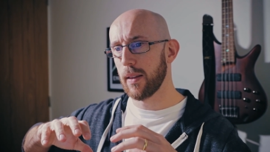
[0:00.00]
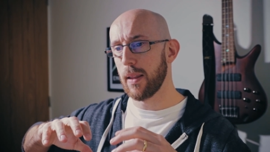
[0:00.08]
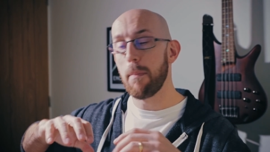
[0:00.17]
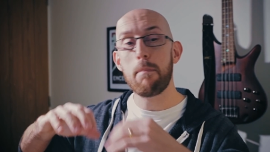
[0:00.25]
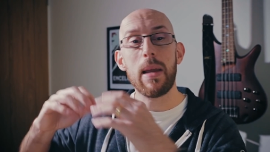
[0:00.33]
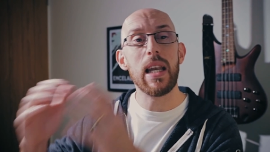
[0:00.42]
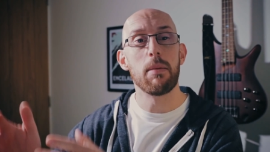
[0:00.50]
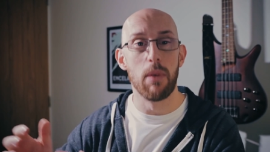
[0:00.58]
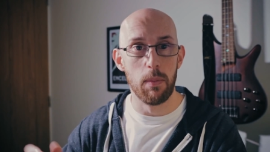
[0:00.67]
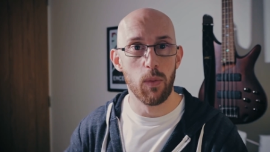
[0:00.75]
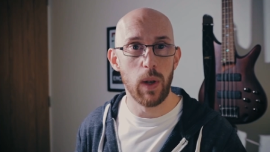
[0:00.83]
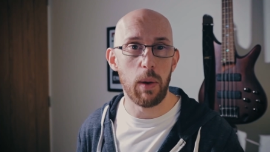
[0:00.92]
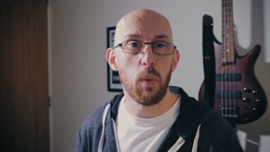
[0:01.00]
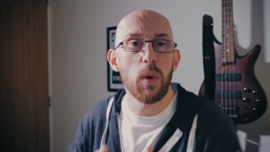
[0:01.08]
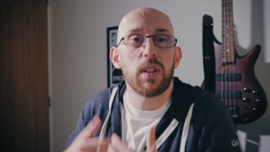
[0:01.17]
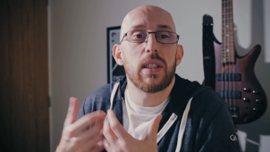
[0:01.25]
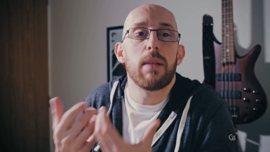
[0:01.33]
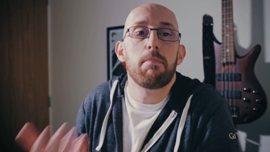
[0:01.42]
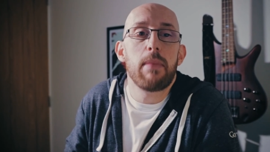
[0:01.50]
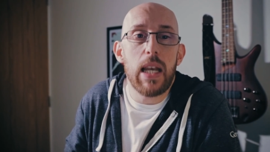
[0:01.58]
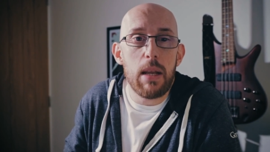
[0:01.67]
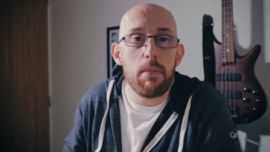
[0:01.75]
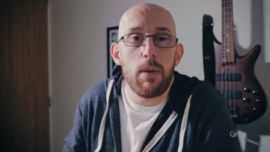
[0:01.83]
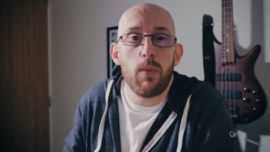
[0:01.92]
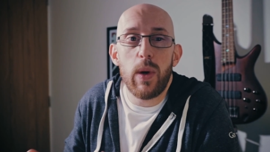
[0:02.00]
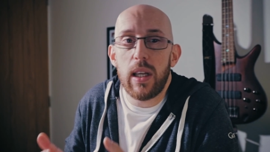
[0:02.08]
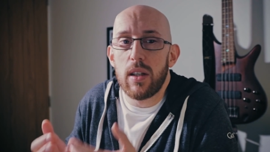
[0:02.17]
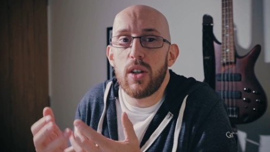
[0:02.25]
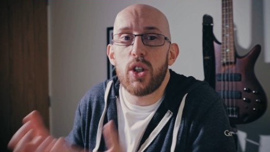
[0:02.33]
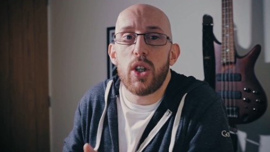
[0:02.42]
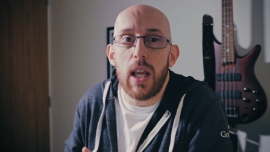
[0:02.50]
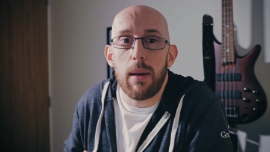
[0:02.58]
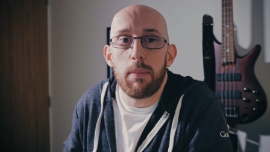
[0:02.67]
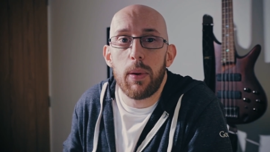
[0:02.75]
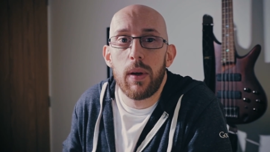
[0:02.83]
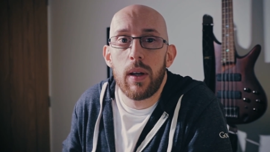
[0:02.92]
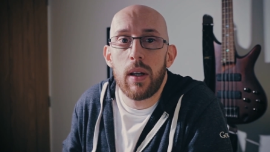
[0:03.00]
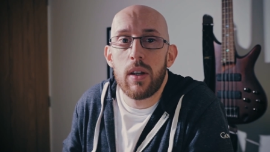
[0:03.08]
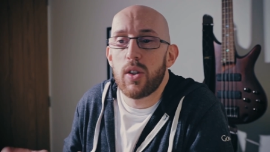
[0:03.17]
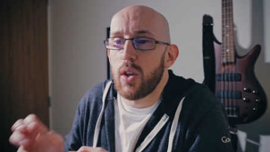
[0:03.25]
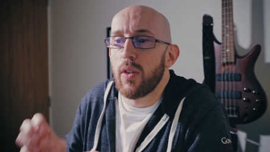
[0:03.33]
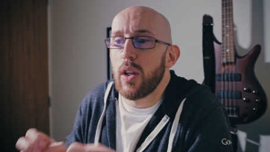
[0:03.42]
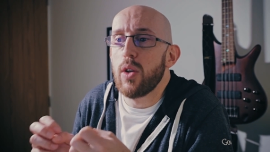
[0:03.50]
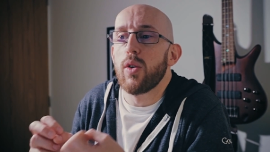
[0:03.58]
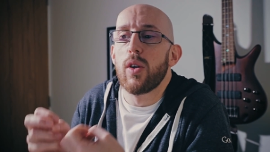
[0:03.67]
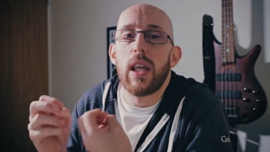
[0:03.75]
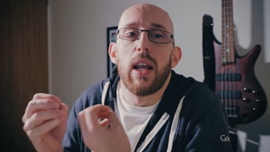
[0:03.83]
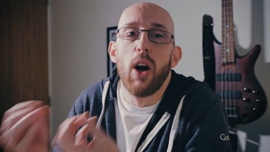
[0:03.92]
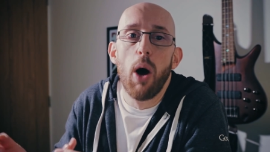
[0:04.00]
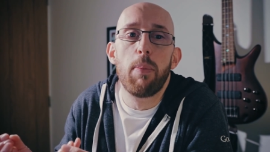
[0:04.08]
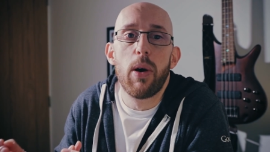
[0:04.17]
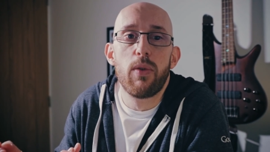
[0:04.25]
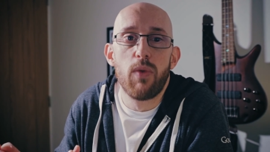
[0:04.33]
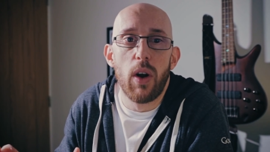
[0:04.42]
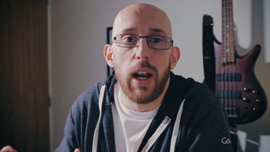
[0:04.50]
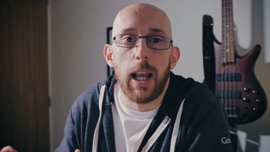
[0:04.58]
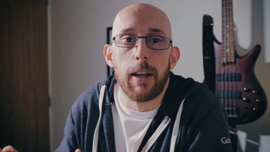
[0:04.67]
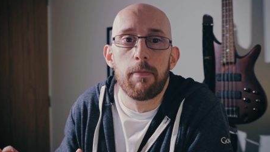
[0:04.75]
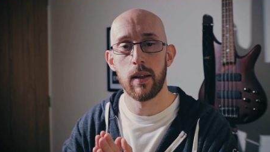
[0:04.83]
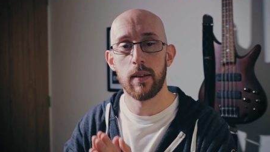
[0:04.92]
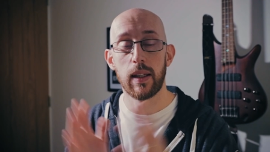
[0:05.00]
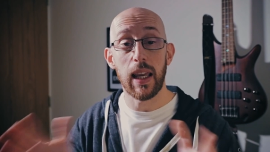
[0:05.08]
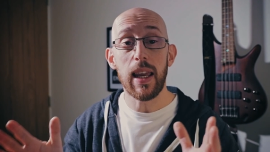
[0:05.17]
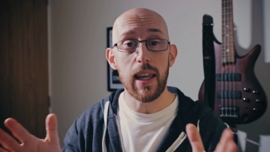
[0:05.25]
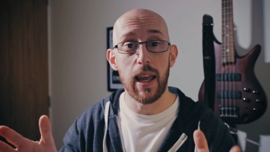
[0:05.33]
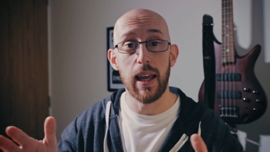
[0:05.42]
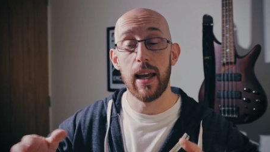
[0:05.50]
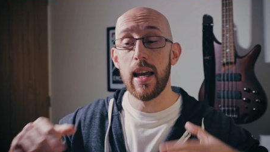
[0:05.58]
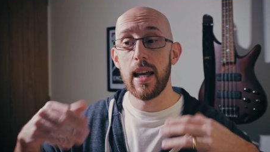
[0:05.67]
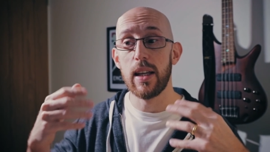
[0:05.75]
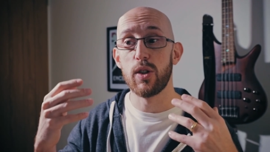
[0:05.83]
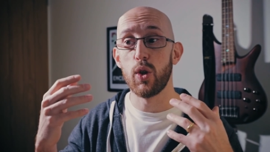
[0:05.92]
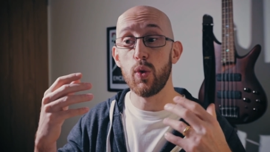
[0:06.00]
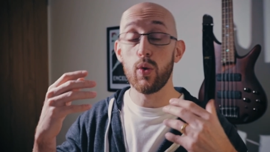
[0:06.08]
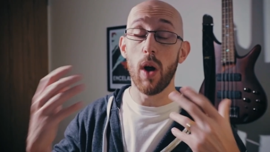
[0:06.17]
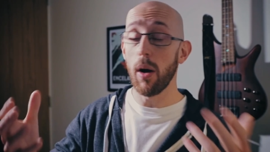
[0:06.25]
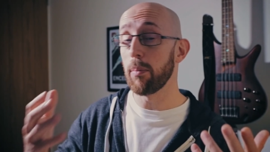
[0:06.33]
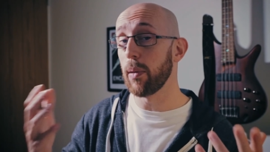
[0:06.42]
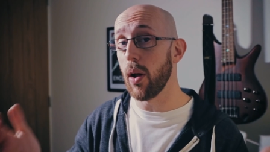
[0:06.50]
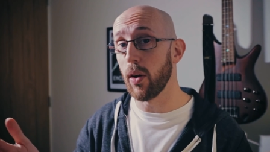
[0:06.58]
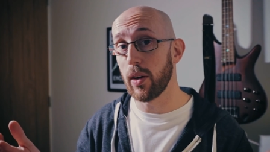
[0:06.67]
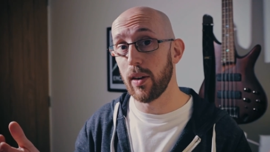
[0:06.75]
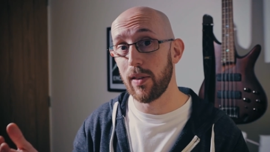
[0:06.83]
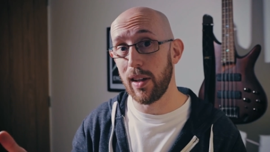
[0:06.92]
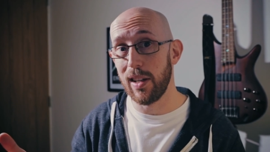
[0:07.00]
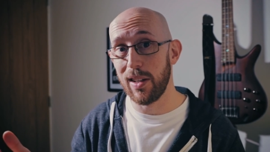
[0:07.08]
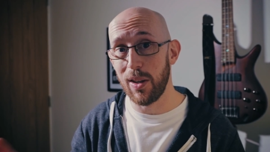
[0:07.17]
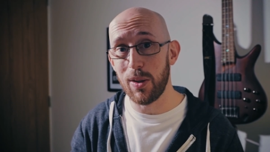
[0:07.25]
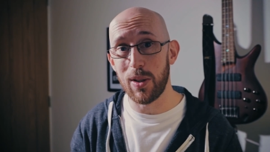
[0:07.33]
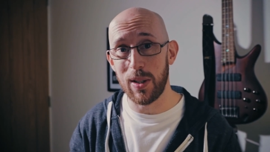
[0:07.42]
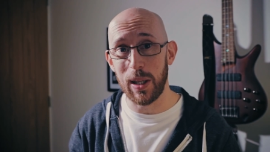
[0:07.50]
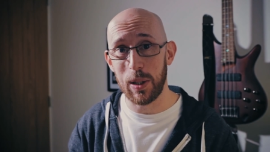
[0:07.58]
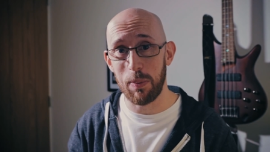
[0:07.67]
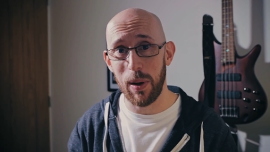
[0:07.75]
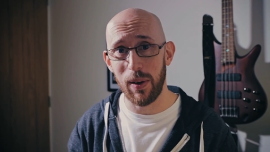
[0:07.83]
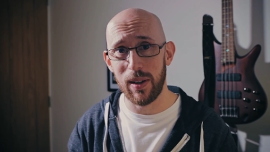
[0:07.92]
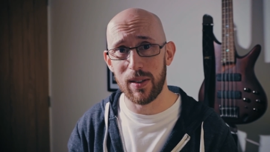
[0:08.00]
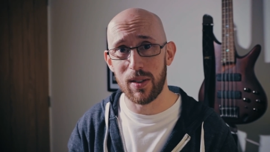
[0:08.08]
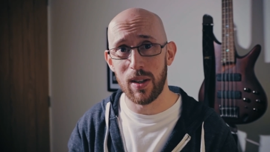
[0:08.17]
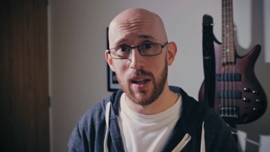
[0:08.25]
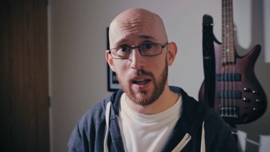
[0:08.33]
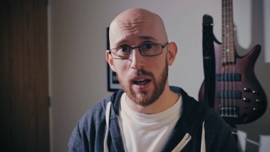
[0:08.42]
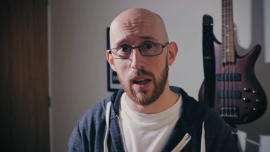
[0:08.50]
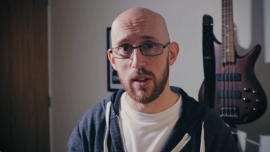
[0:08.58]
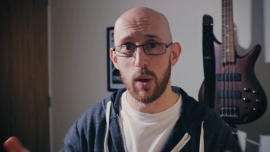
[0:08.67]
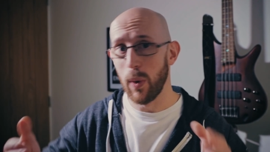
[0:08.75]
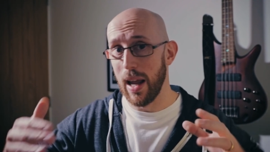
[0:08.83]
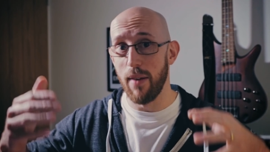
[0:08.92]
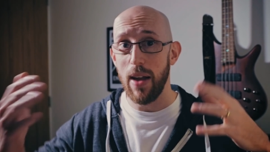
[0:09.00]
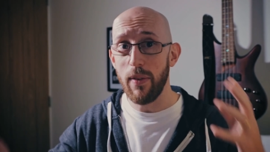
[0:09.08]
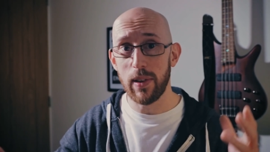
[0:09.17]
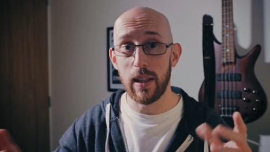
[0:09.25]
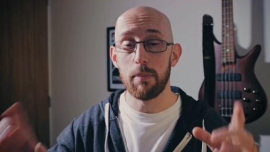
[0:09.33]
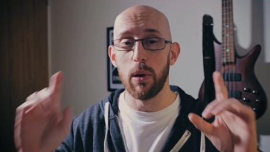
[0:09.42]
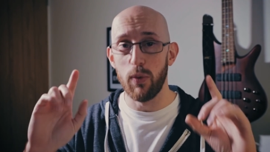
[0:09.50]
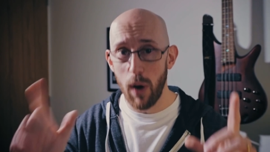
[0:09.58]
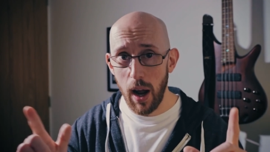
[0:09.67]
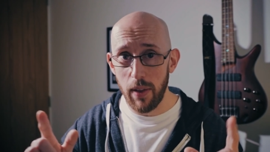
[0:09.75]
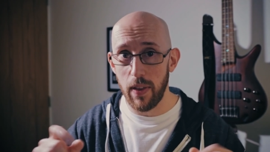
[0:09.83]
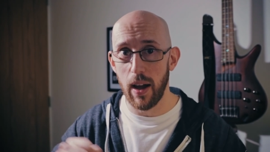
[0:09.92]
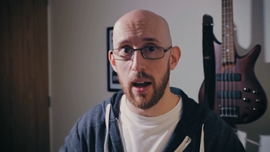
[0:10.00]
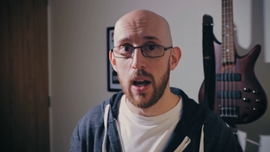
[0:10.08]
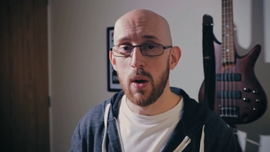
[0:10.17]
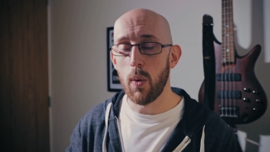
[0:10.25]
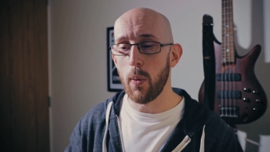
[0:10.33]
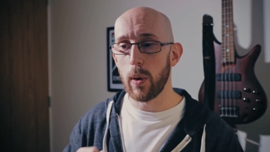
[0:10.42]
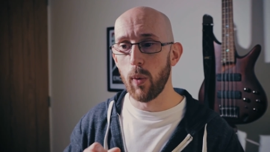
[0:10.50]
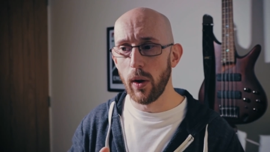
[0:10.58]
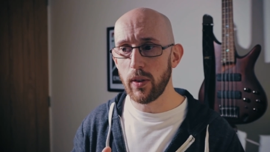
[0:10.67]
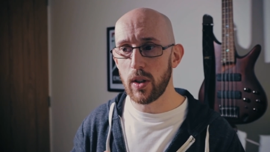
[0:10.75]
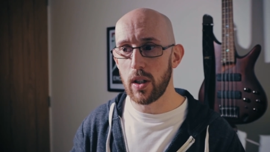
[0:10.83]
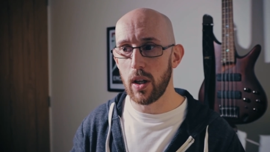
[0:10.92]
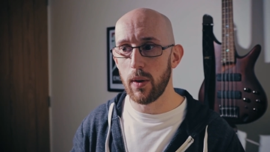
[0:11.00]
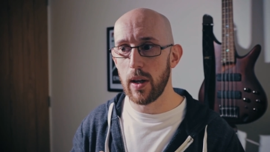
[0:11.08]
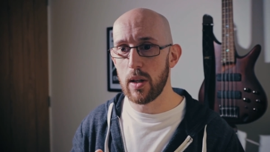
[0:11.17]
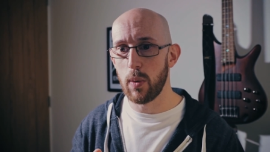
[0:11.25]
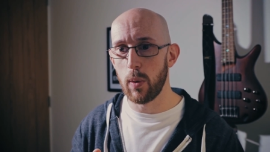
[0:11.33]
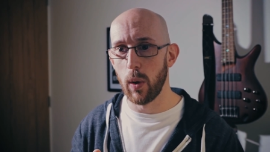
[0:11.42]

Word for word: the minimum. Like, what's the minimum we can ship so that you could get up and running? The key here is to not block the user's experience until we have everything, but rather what we want to do is